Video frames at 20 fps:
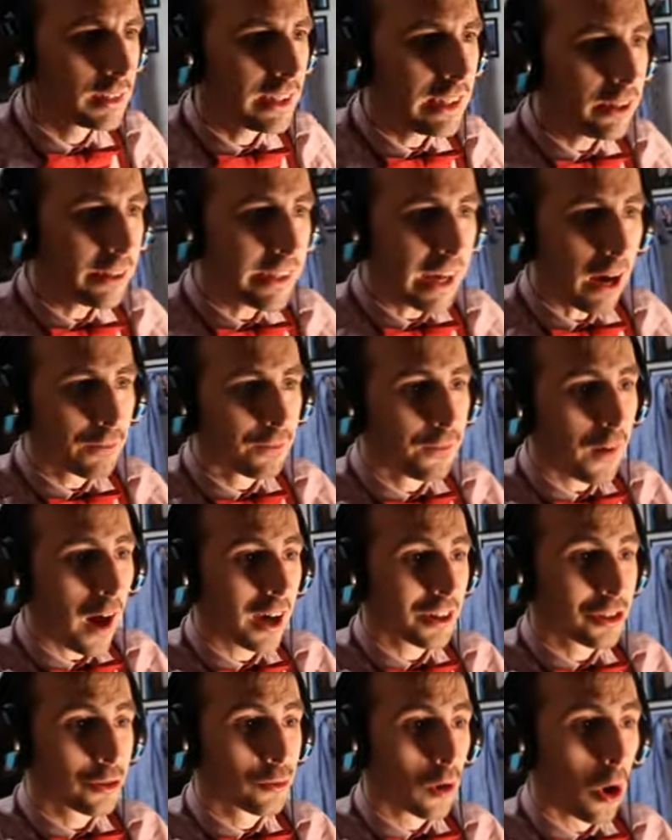See, look how
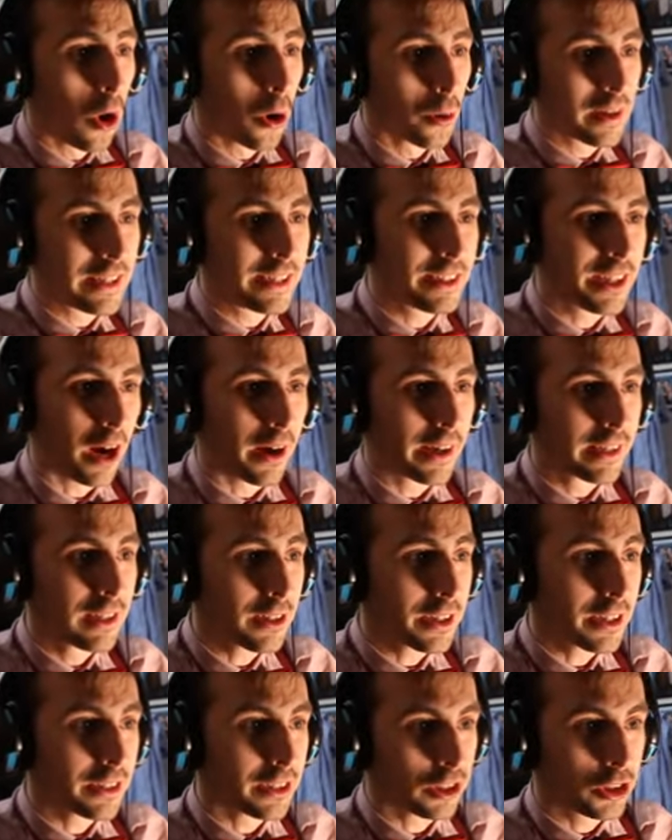fast Rory's going.
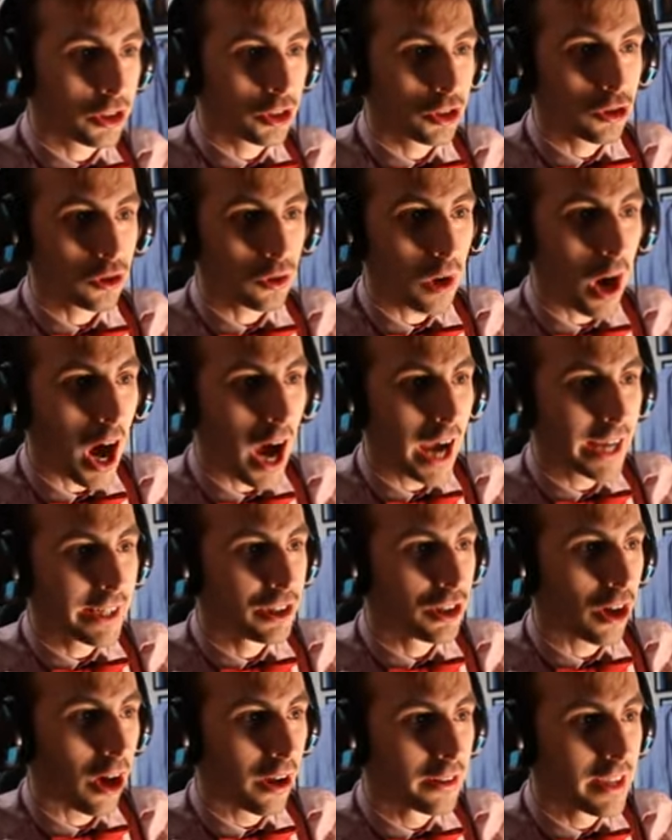Look at the
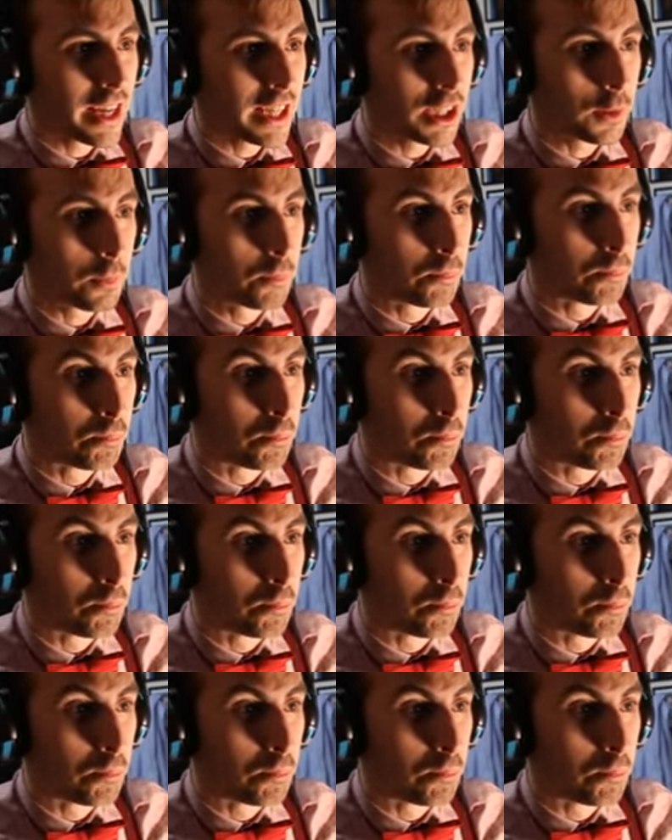strides on this